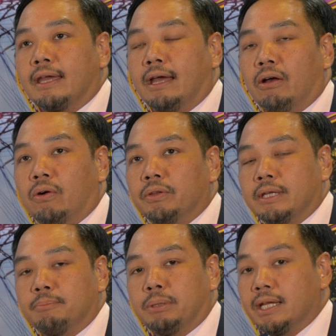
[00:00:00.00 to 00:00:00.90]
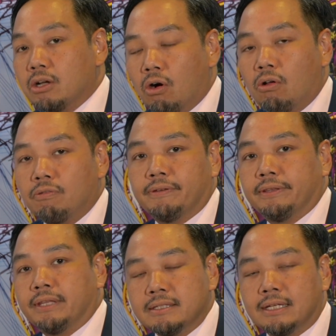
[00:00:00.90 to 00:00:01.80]
or they play golf
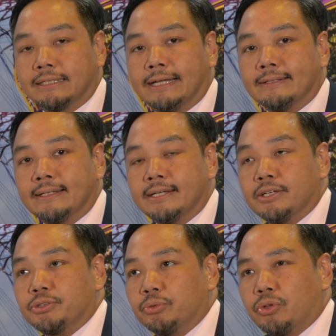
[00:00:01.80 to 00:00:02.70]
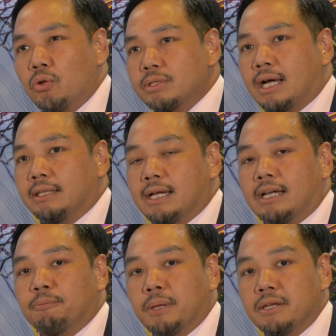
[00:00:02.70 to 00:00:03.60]
and things like that. So those are the
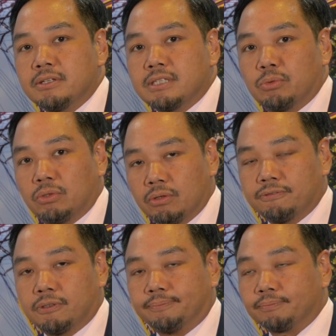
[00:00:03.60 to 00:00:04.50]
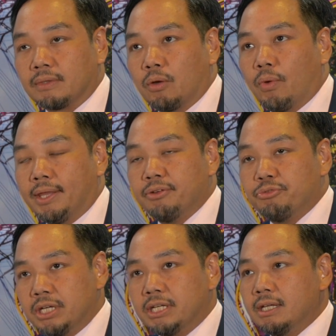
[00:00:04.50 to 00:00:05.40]
kind of patients I would look for, where the
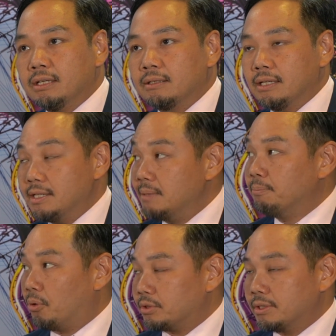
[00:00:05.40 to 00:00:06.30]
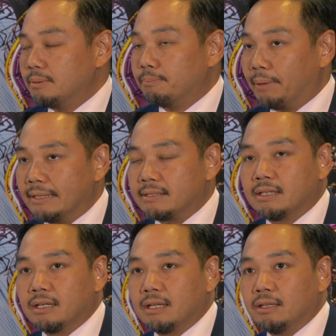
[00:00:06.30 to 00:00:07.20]
reading is important but
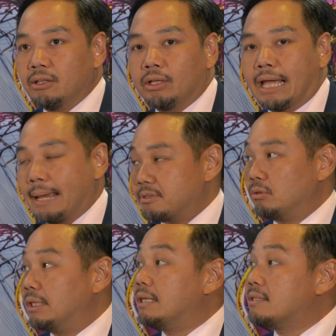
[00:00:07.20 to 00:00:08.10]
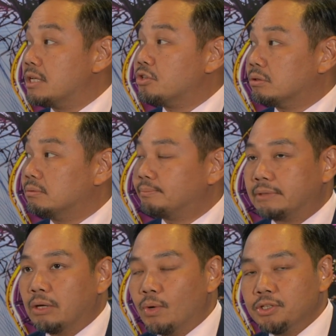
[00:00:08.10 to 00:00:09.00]
not absolutely essential.
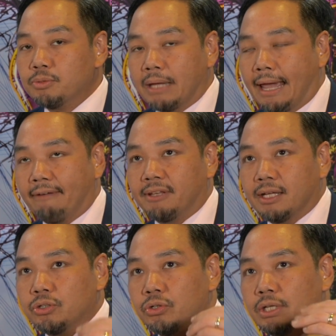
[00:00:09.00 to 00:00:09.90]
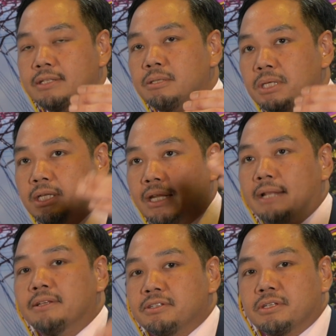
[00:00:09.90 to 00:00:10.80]
They want to have that good intermediate
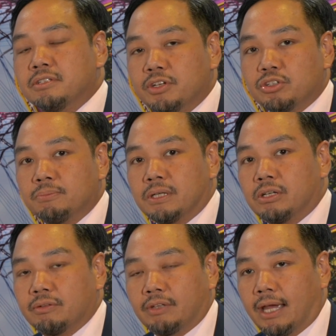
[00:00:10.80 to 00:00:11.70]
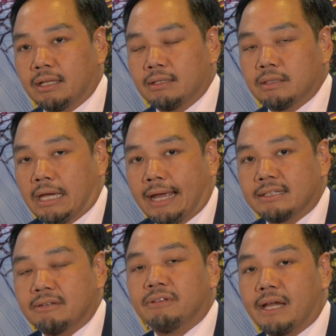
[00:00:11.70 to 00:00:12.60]
and distance vision because of their
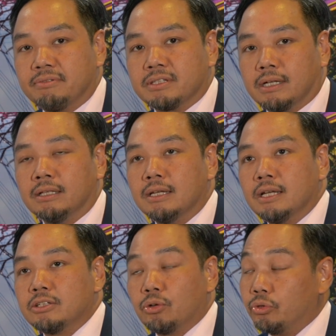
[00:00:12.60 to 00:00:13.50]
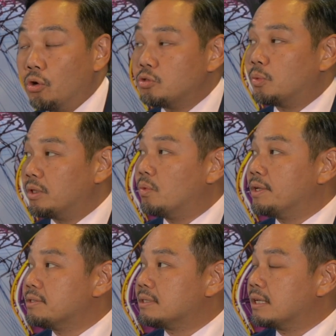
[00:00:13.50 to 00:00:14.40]
active lifestyle. So those were the
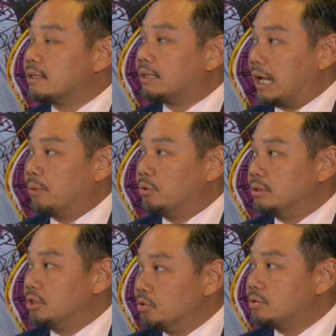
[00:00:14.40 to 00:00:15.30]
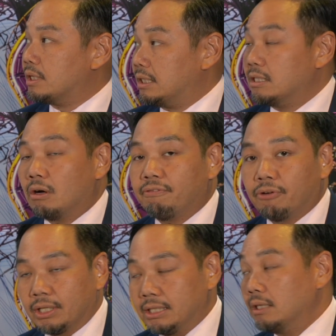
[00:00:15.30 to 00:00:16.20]
ones that I would use the EDOF
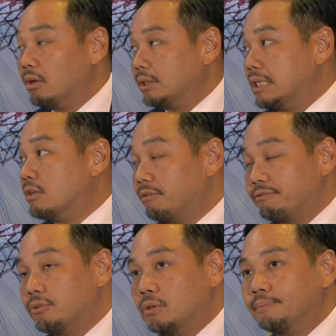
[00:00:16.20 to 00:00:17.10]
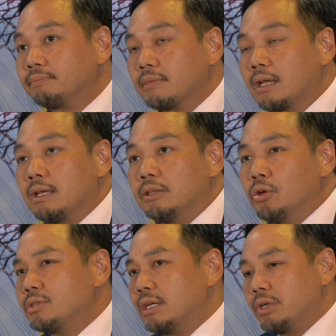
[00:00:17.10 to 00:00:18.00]
or the ELON EDOF for.
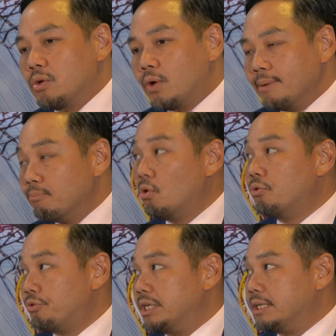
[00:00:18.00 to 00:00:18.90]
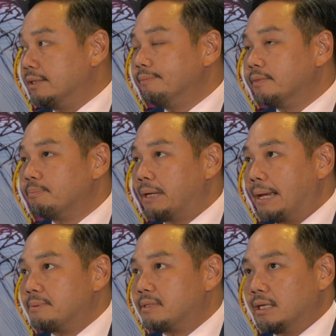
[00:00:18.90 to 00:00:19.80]
Those that require more reading,
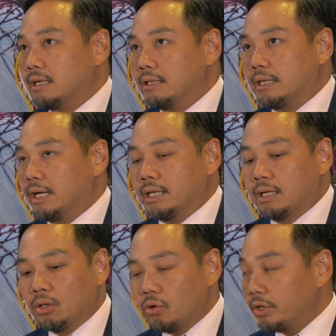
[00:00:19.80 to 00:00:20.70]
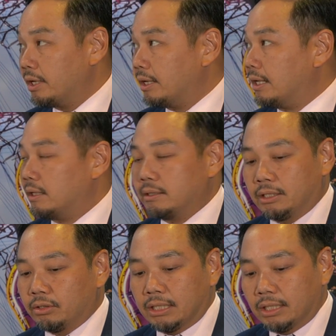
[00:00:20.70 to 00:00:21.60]
perhaps they're a lawyer and
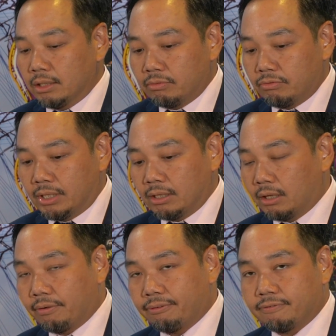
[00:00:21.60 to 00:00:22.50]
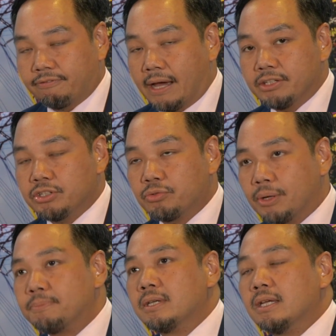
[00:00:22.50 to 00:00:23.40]
they need to read a lot of fine
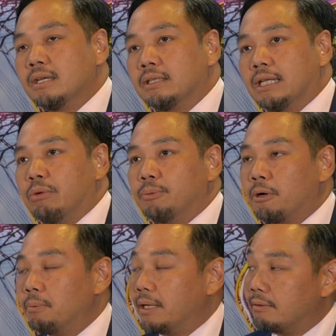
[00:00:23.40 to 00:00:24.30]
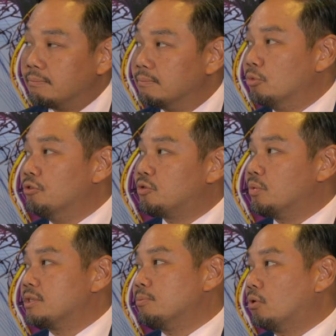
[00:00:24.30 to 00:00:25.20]
script, then I would probably move
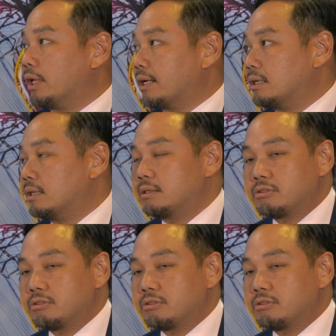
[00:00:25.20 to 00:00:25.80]
towards more like a